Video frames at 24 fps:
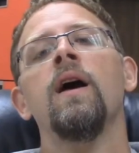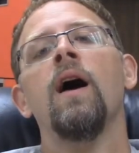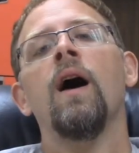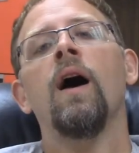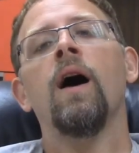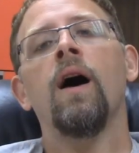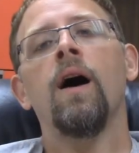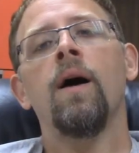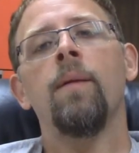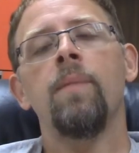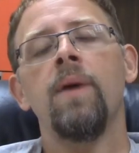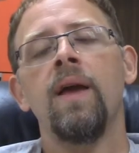
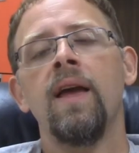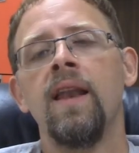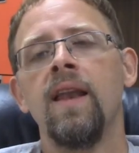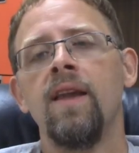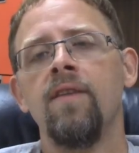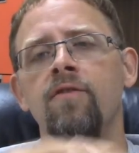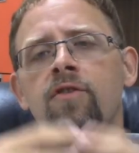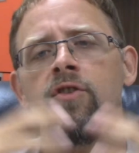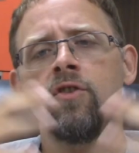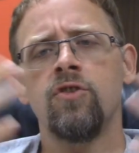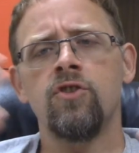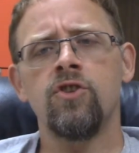Um, and
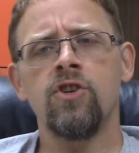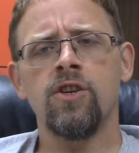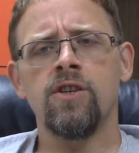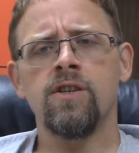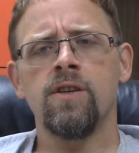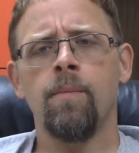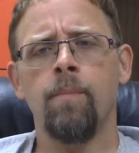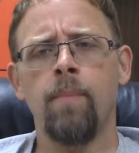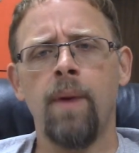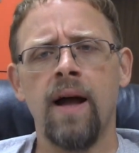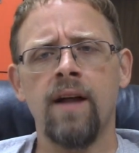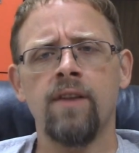if you're just
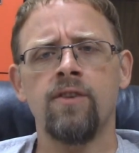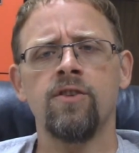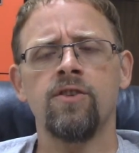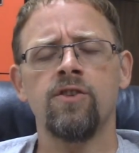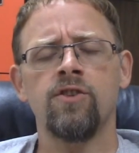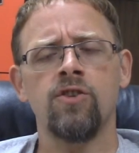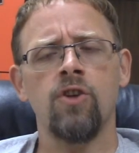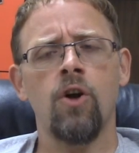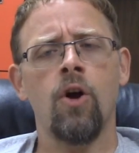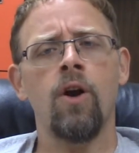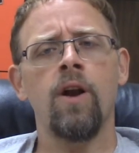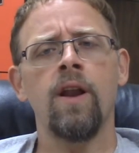about to
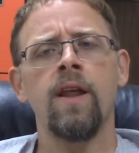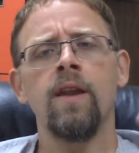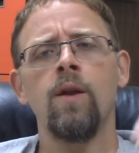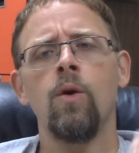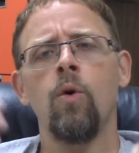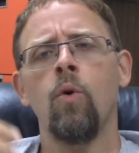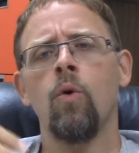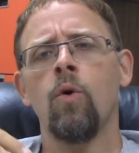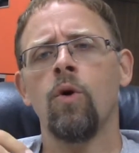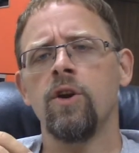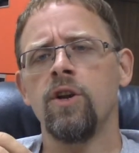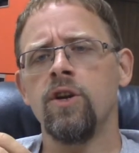start it
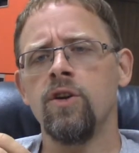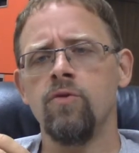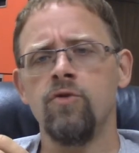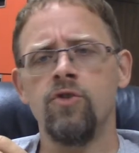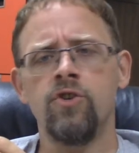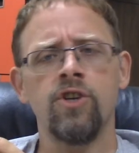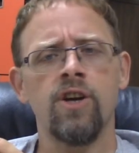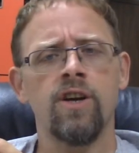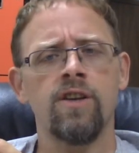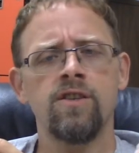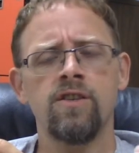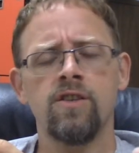or you
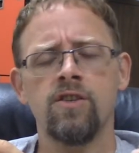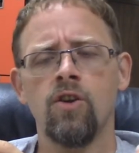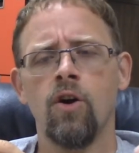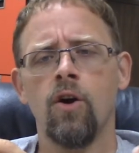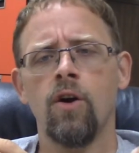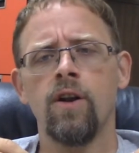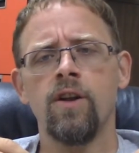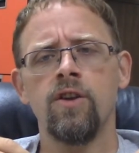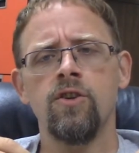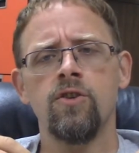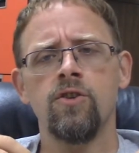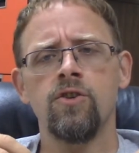just
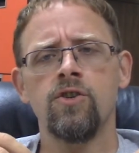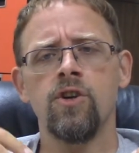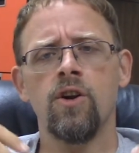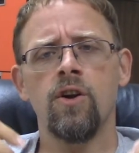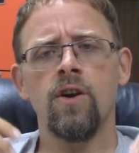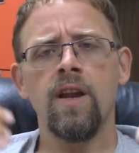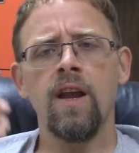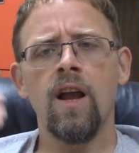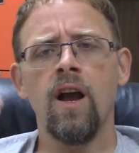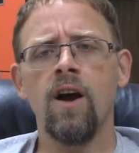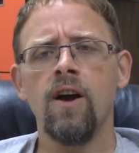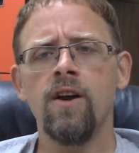started your
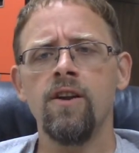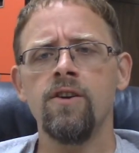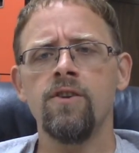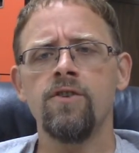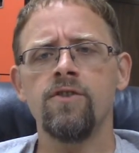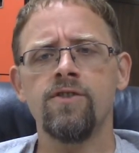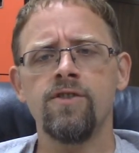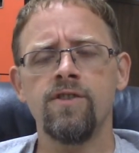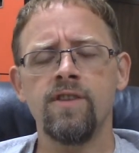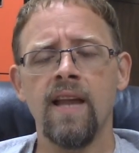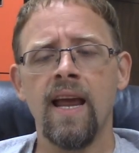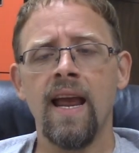journey,
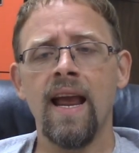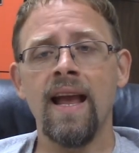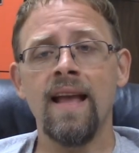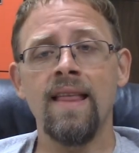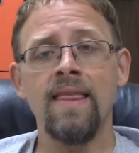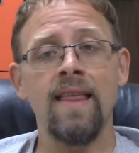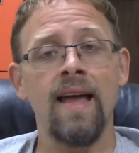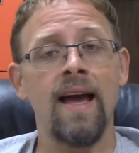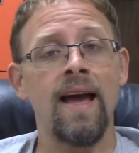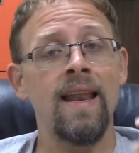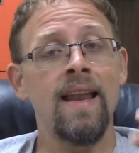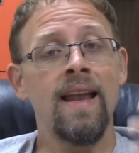
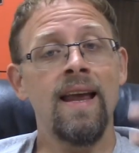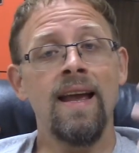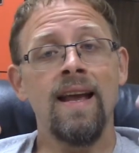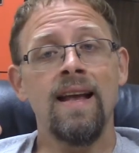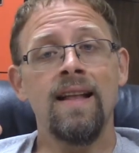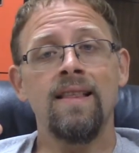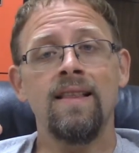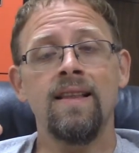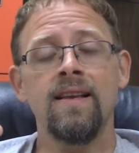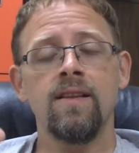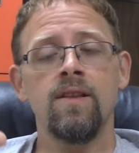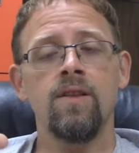understand that
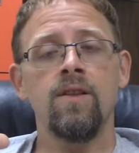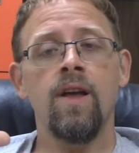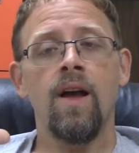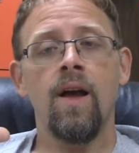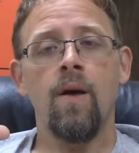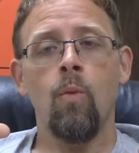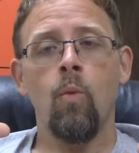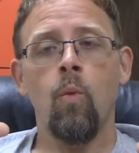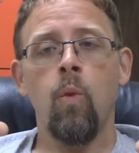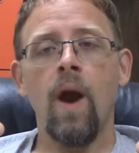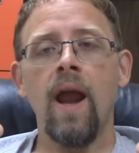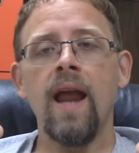th
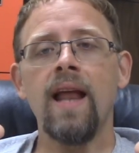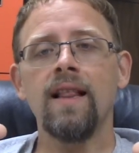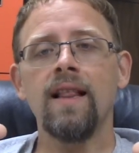that weight